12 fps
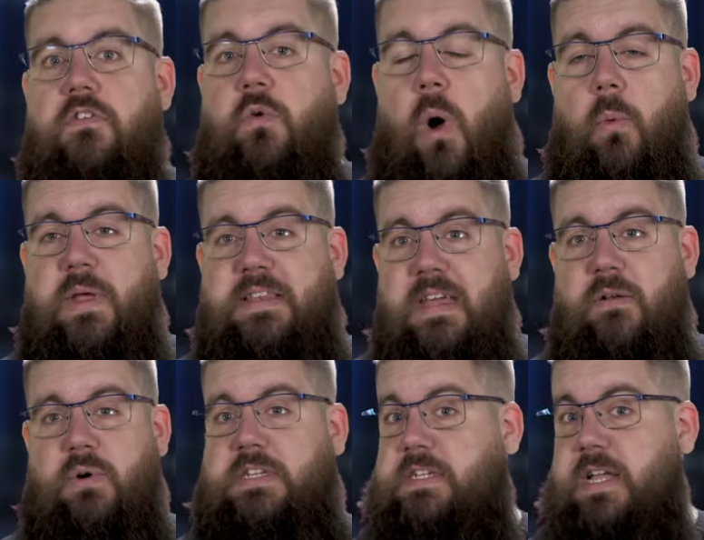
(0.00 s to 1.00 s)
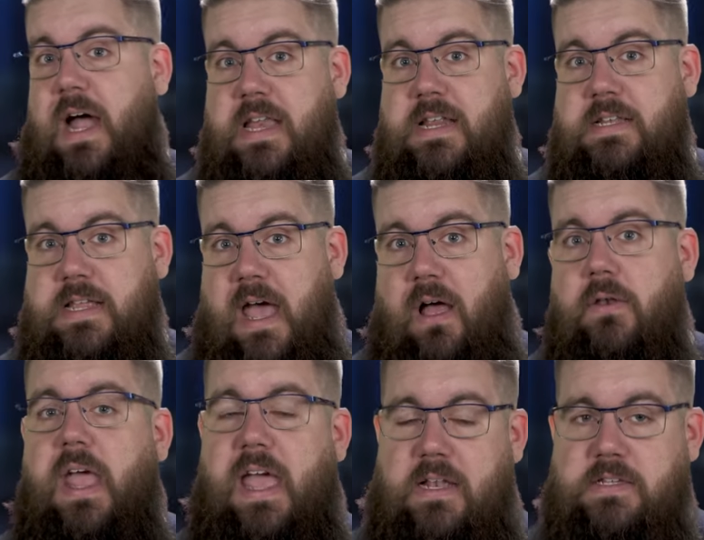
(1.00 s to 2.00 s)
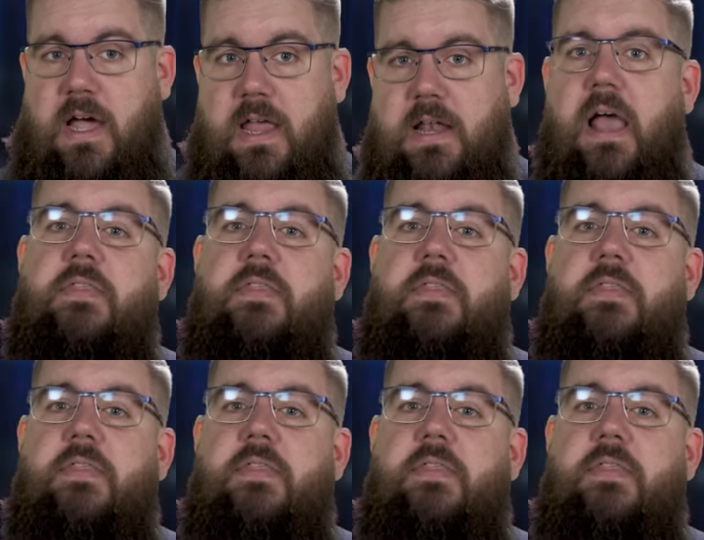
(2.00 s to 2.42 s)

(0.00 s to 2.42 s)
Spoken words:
So what we did was tighten it down, hand tight,